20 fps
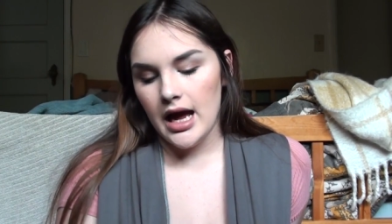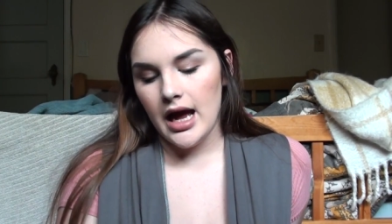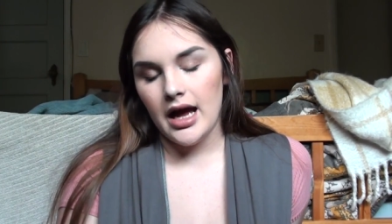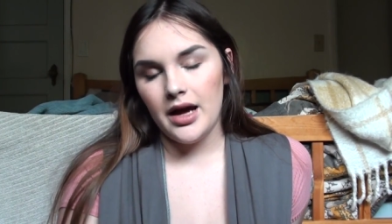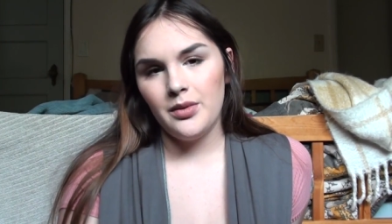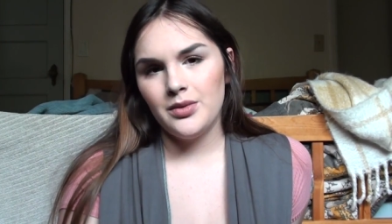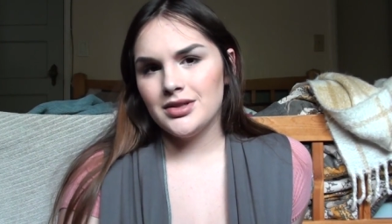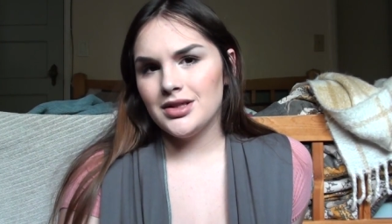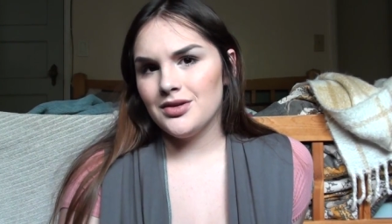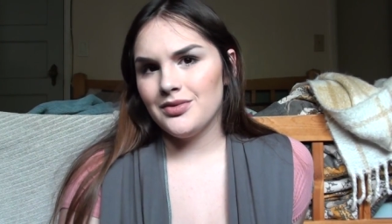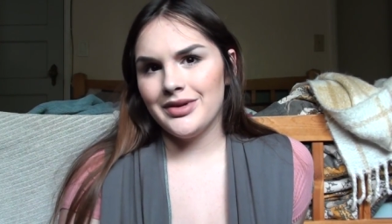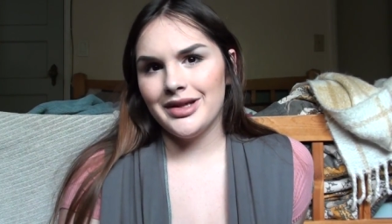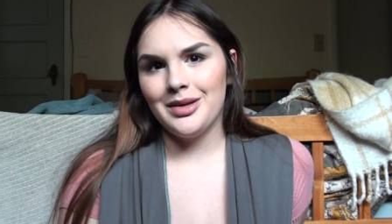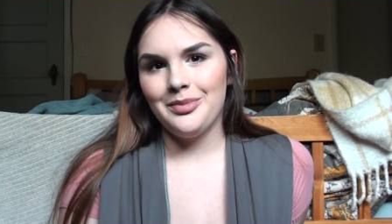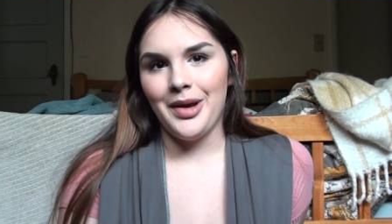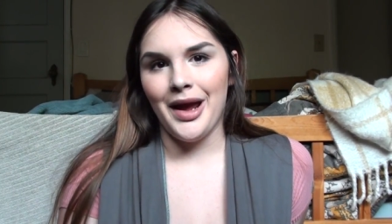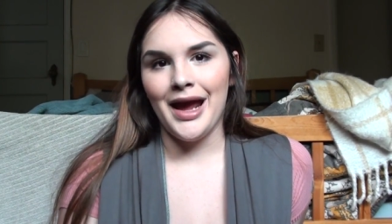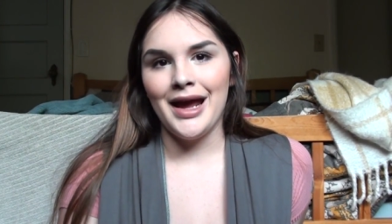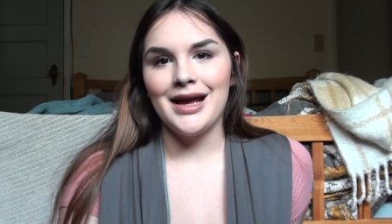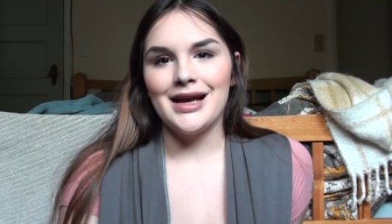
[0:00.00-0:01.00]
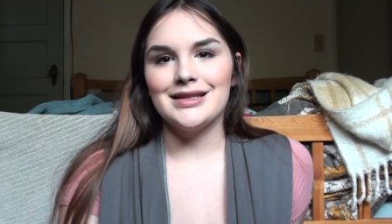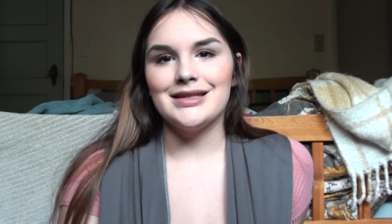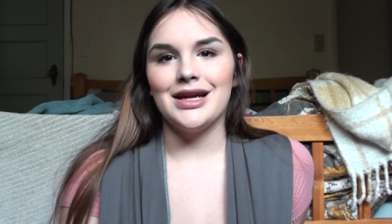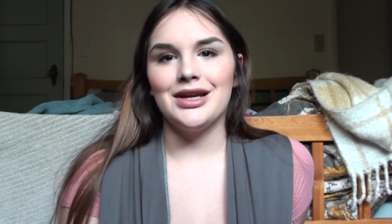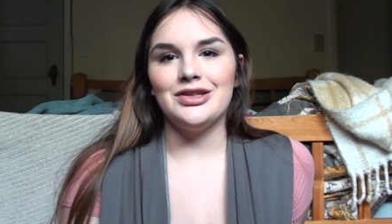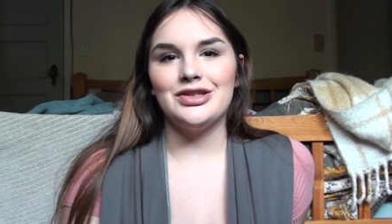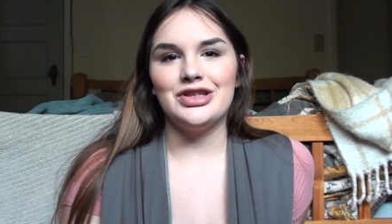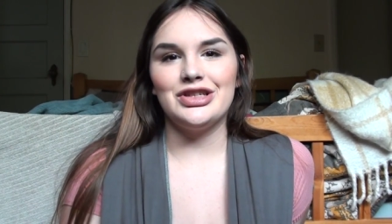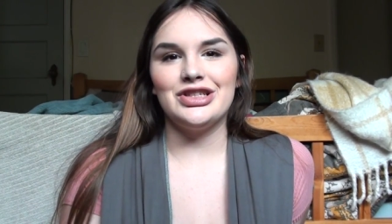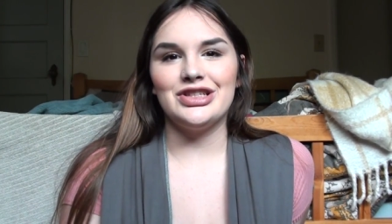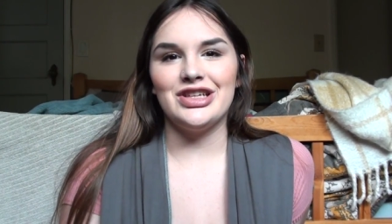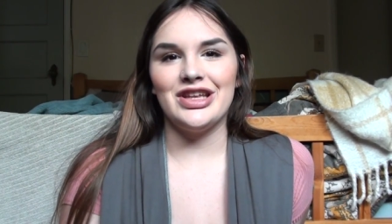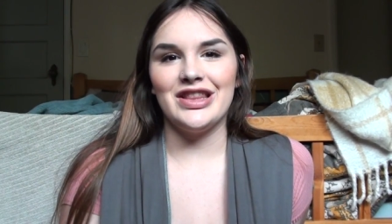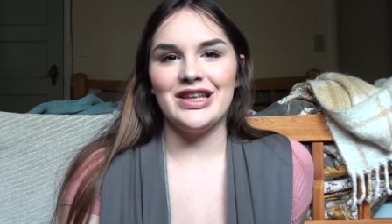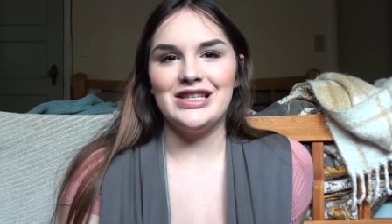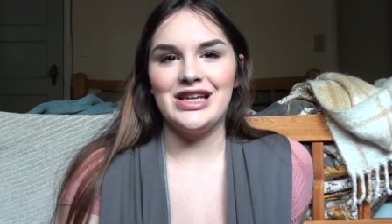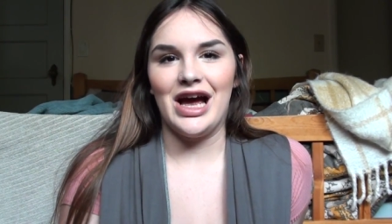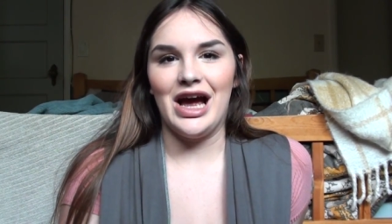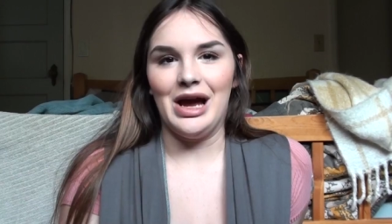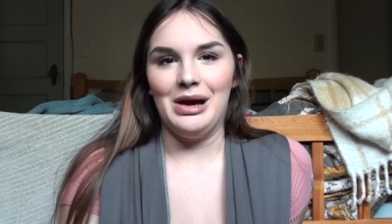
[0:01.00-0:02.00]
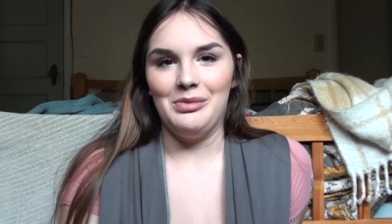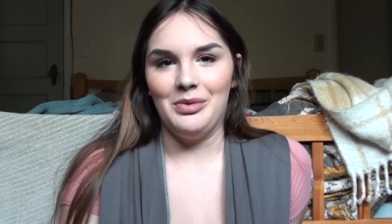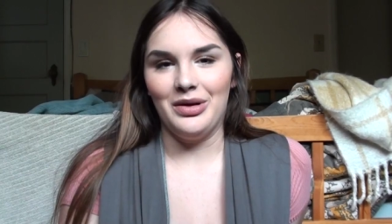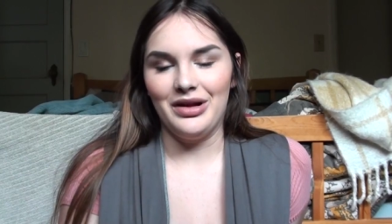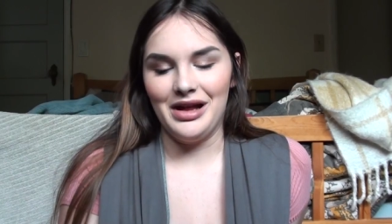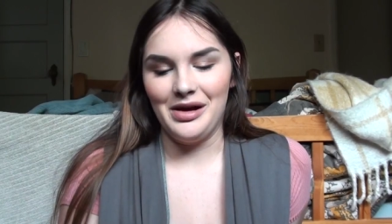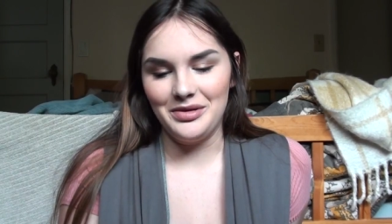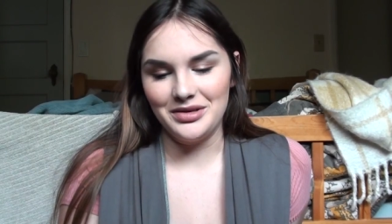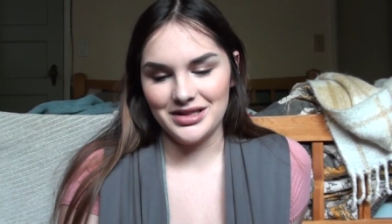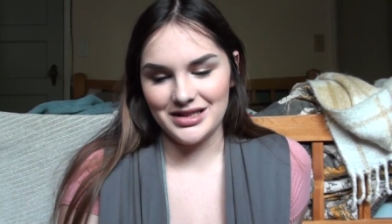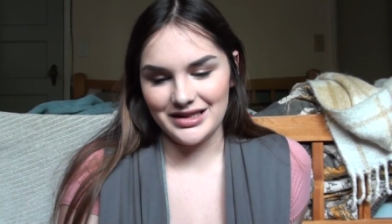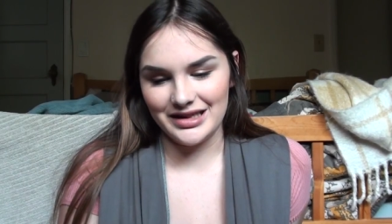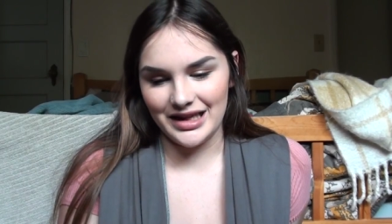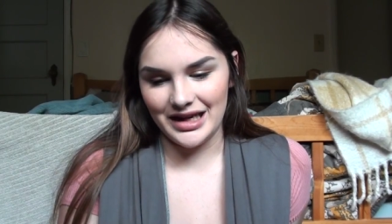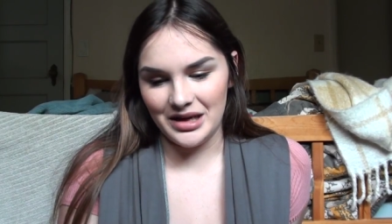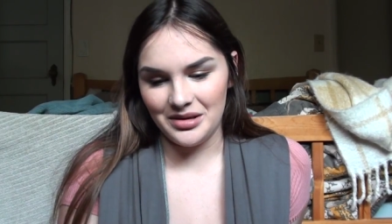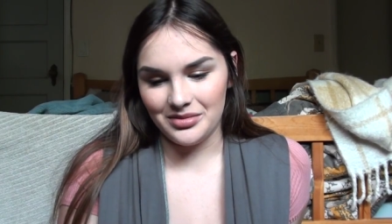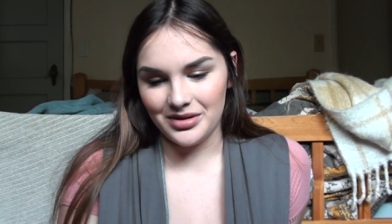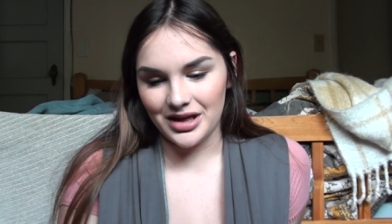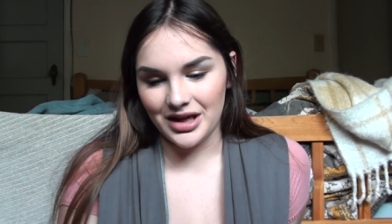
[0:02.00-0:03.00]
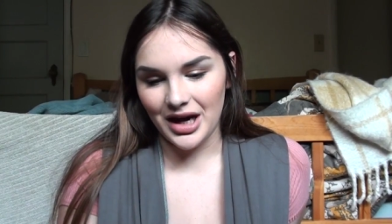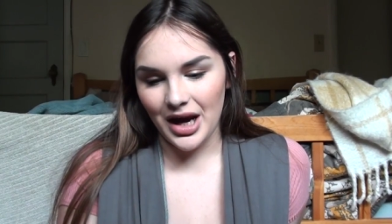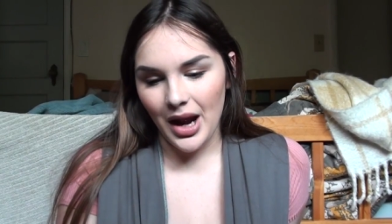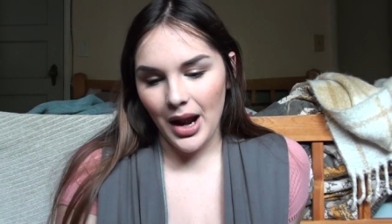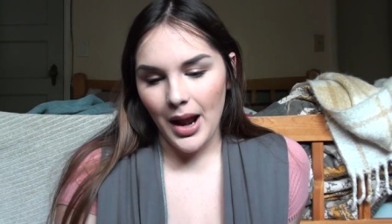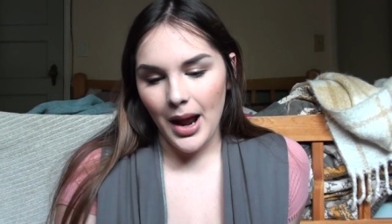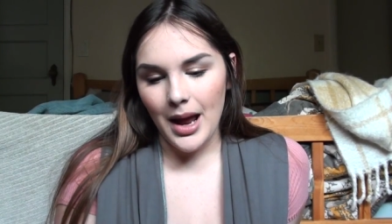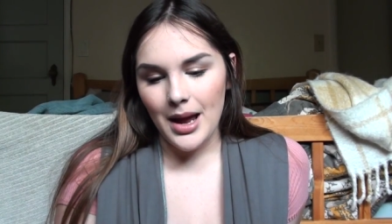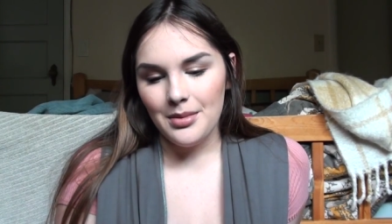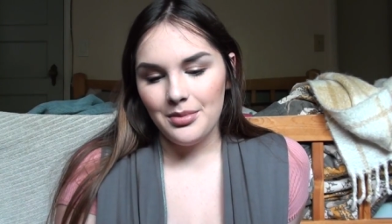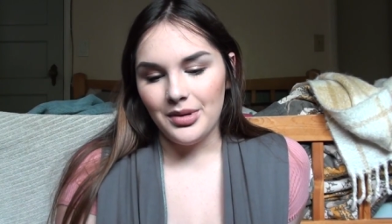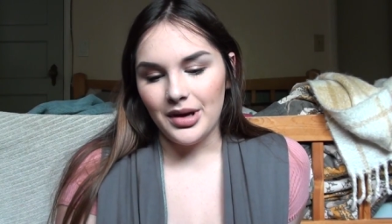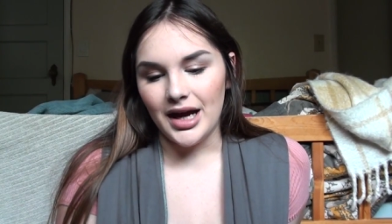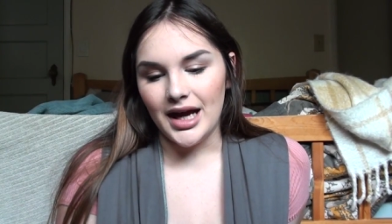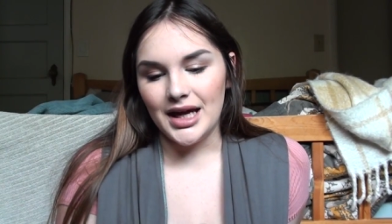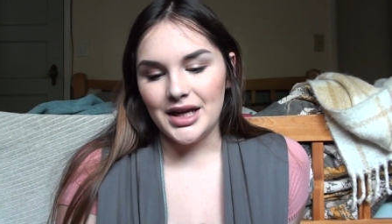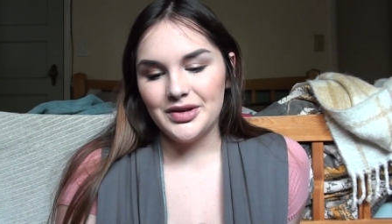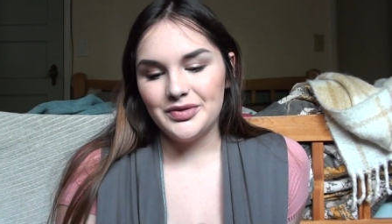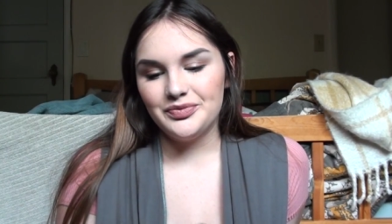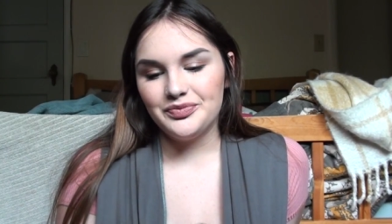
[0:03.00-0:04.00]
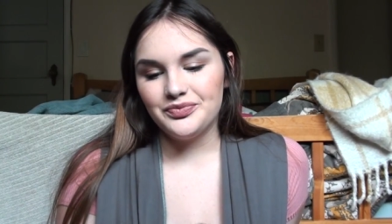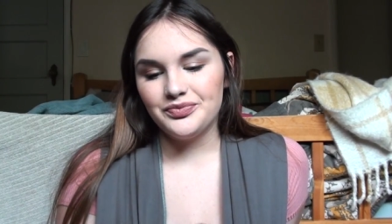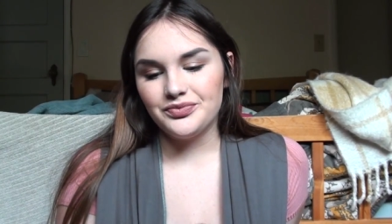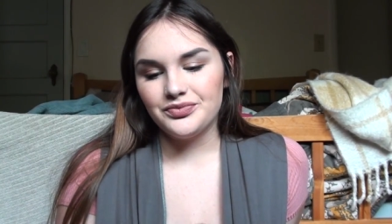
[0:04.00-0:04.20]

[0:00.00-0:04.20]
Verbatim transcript: I wasn't really paying attention to the time while I was in labor, but